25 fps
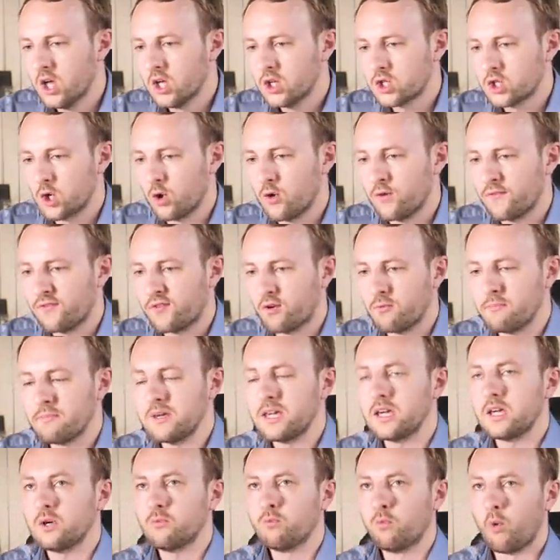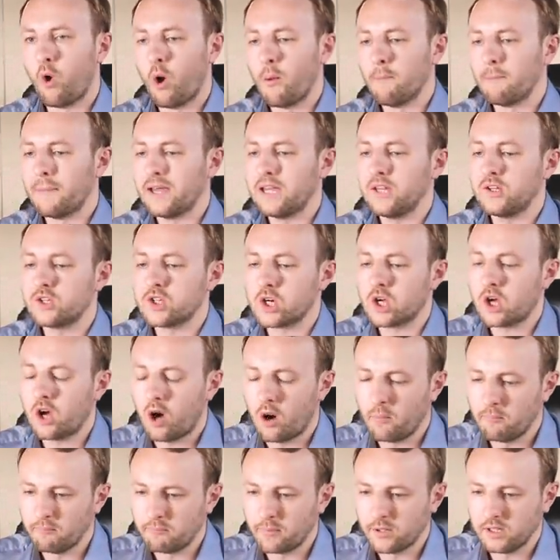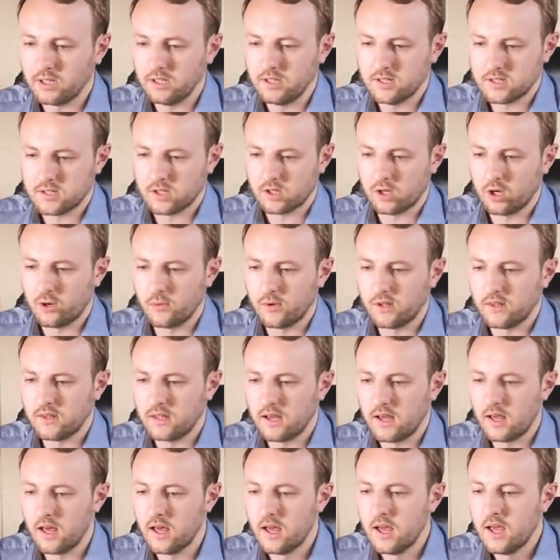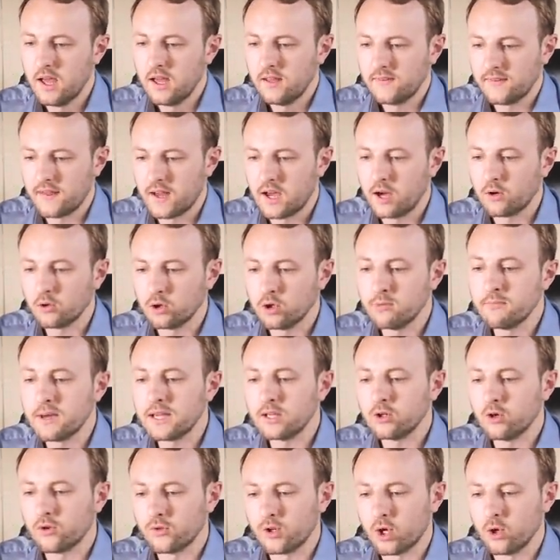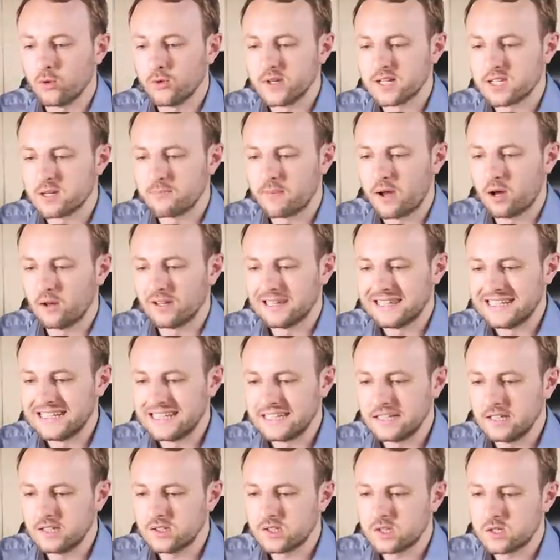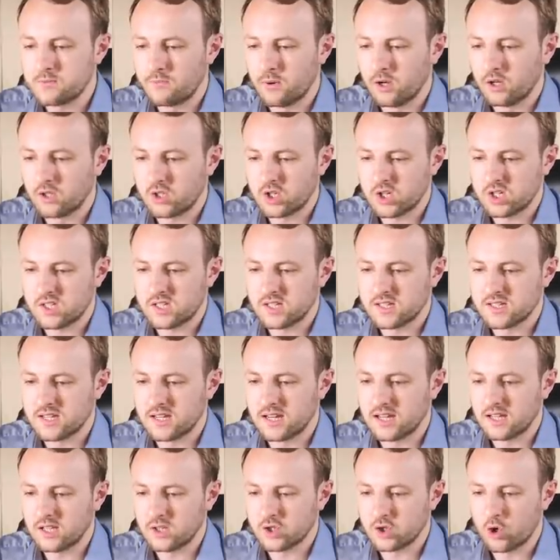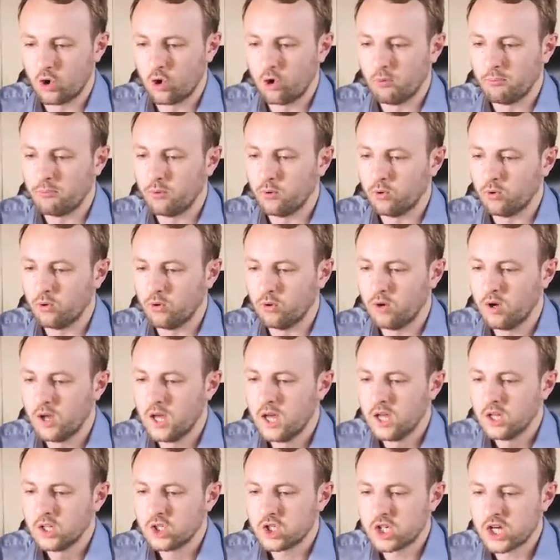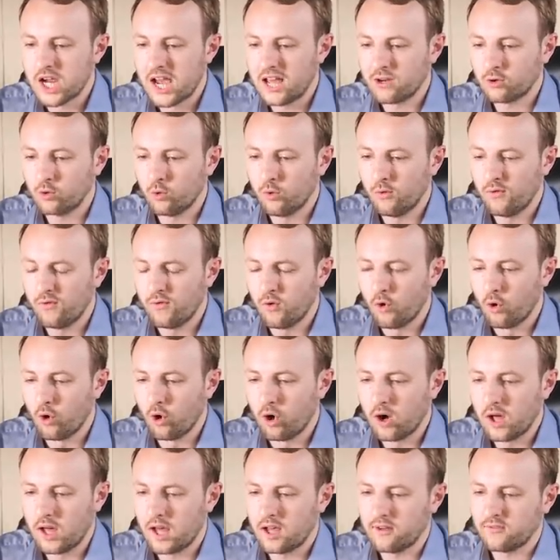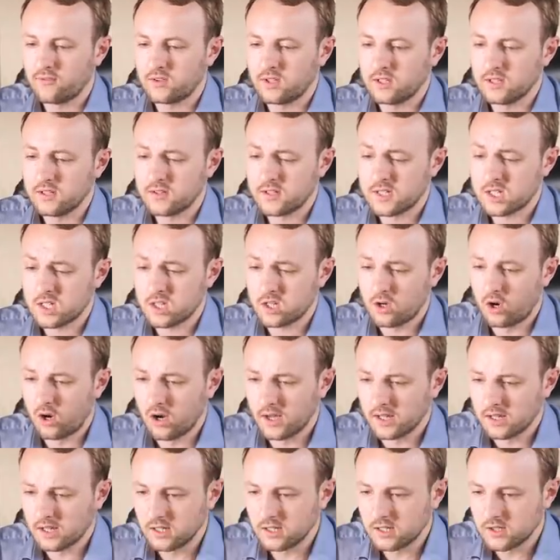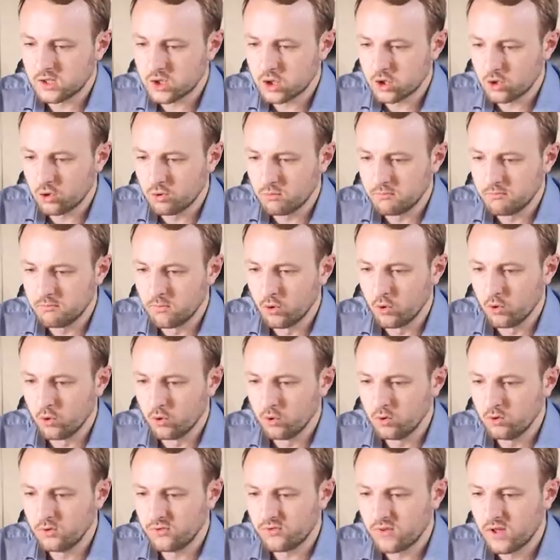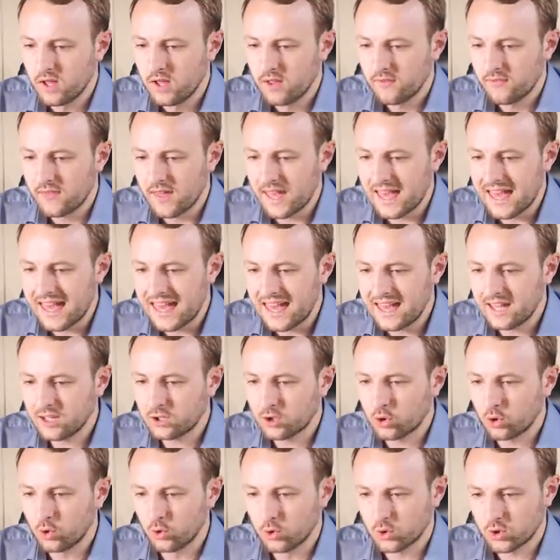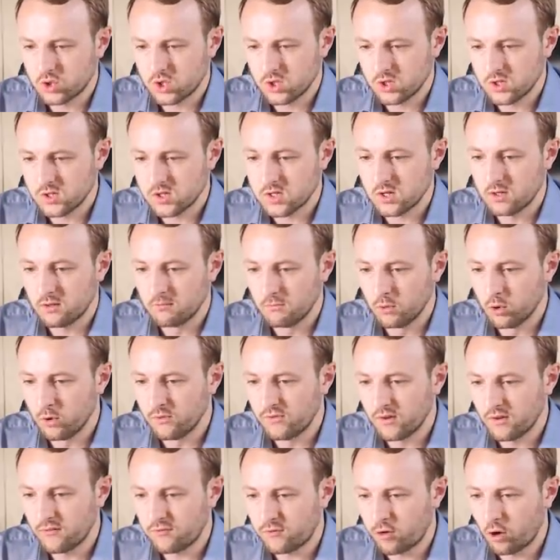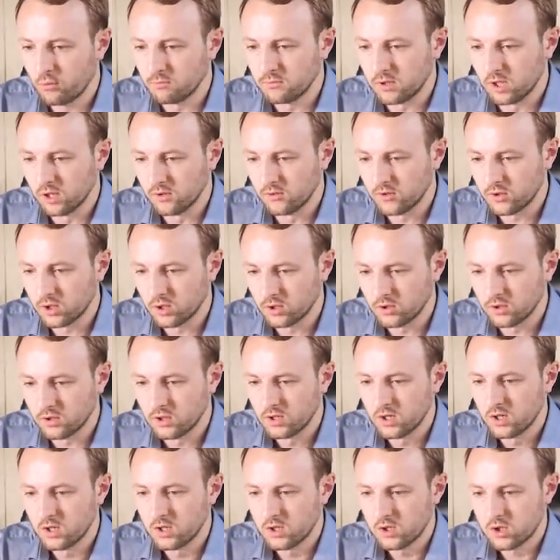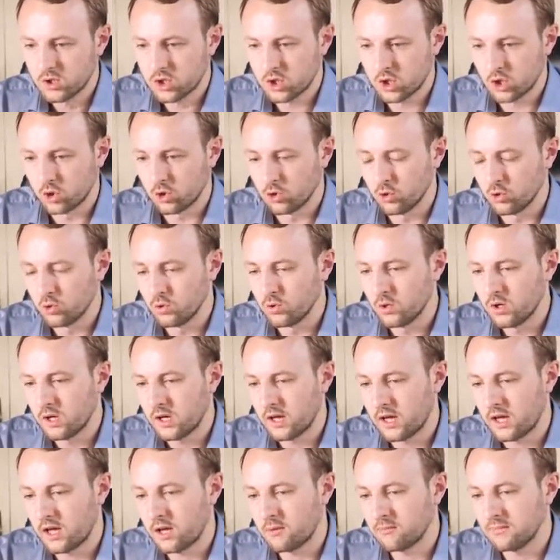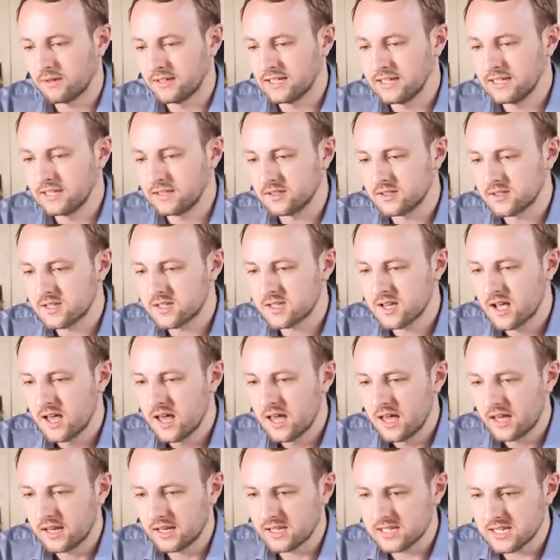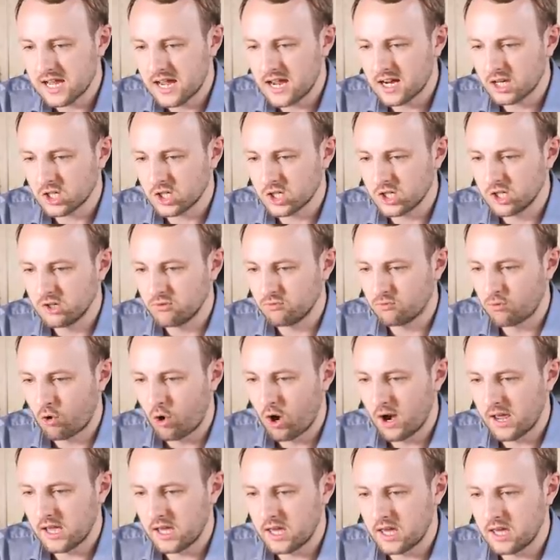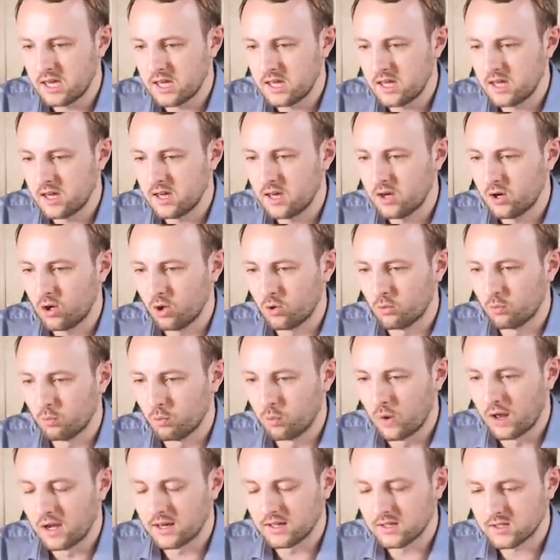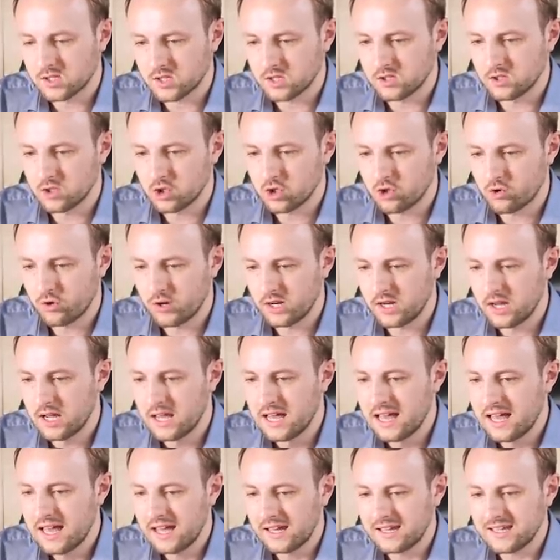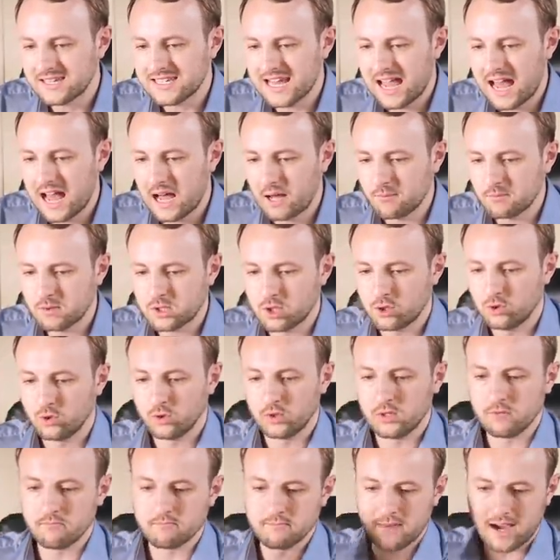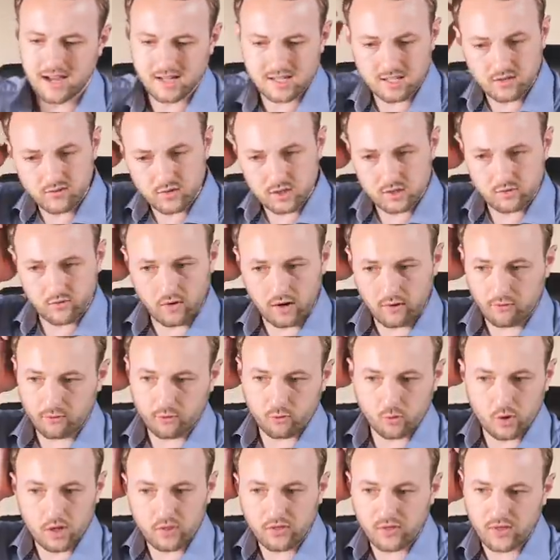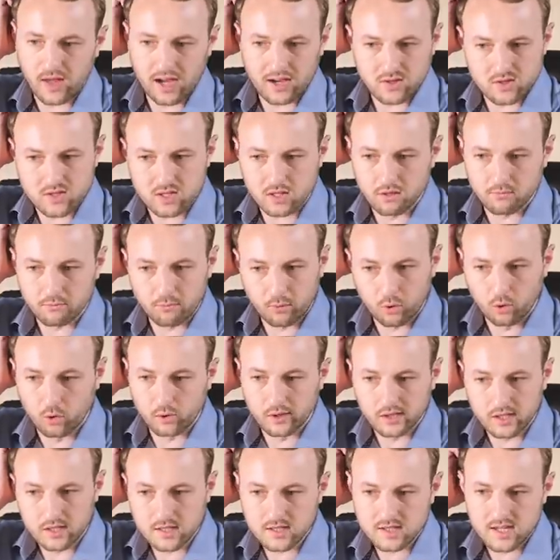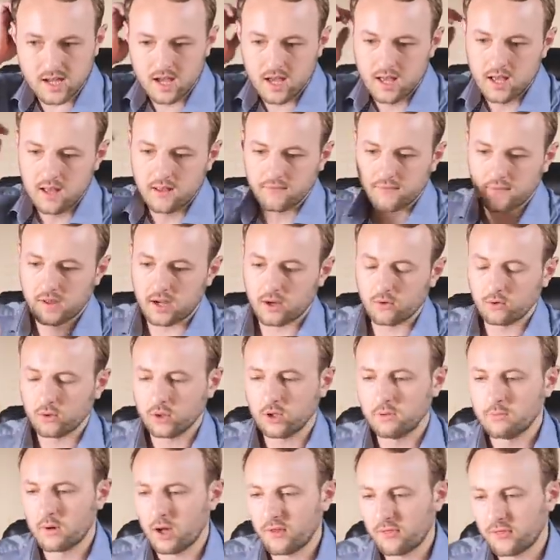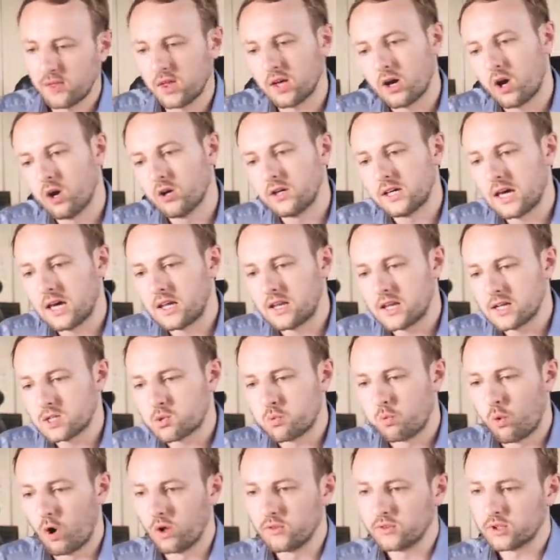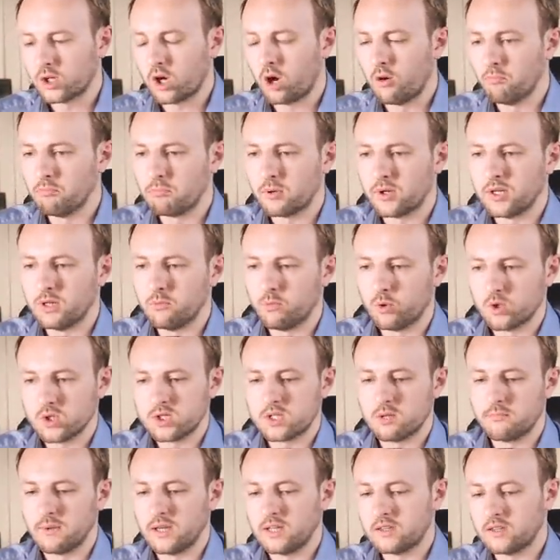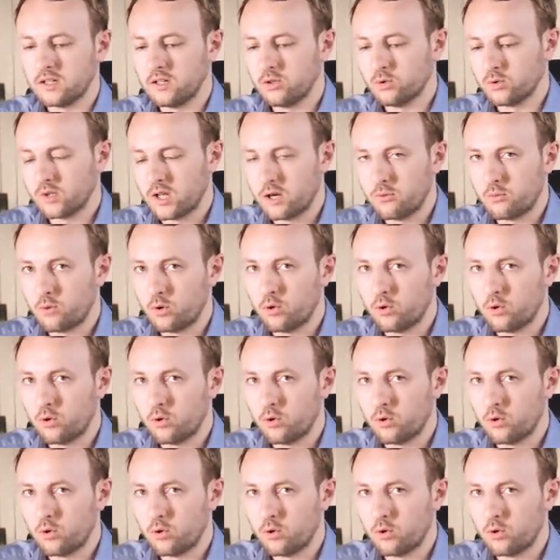So for me, what major companies are going there? Now, you may not know this about Leeds, but just as an example, Channel 4 have decided to move their headquarters, move it from London to Leeds, and it's actually right here on Wellington Street, and it's absolutely massive. It's around 3,000 employees. Now, you might think, okay, that's one company, what's the big deal there?